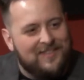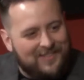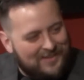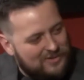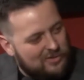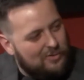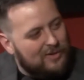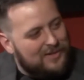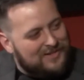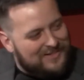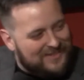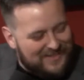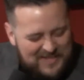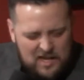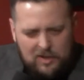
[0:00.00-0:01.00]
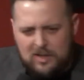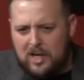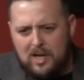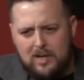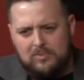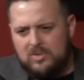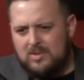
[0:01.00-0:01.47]
Let's grease it. Yeah,
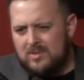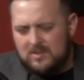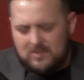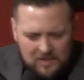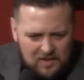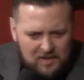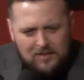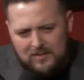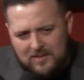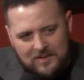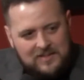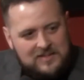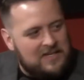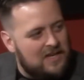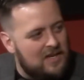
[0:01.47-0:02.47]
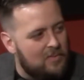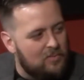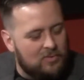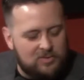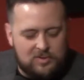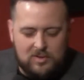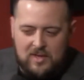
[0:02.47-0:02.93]
Cubs are, they're a team.
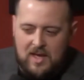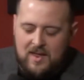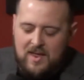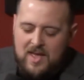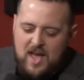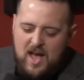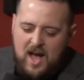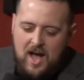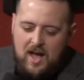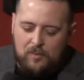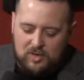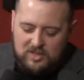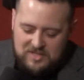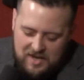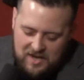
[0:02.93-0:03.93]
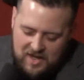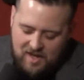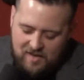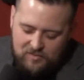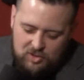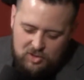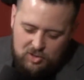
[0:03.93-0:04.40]
We'll do that. We're excited to
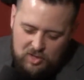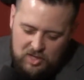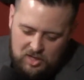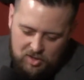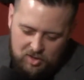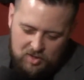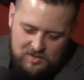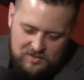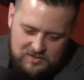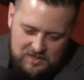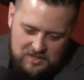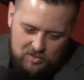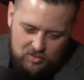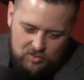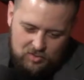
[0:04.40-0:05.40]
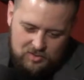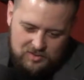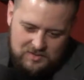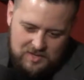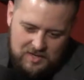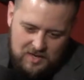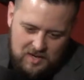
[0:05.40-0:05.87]
have you. You're here in St.
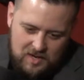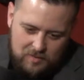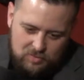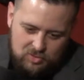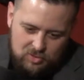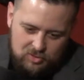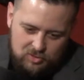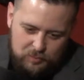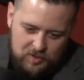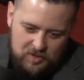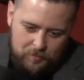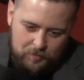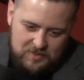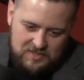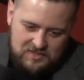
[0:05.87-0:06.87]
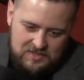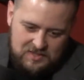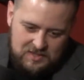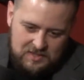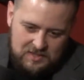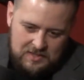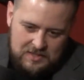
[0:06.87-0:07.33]
Louis. I'm sure it's been a
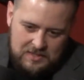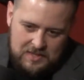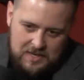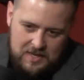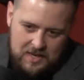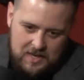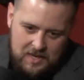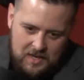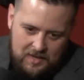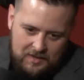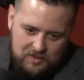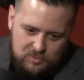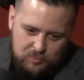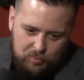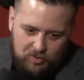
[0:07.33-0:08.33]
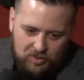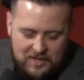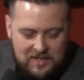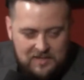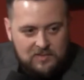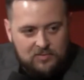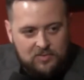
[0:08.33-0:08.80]
busy,
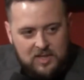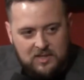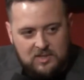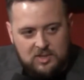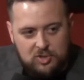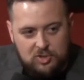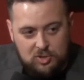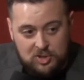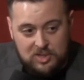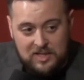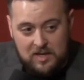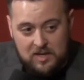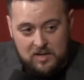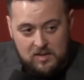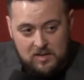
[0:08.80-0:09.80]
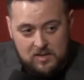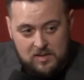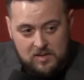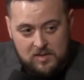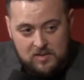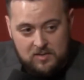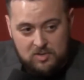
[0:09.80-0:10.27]
blaze of things. Did you just get
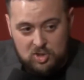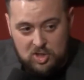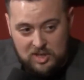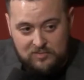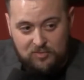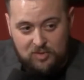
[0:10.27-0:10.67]
in? Just fly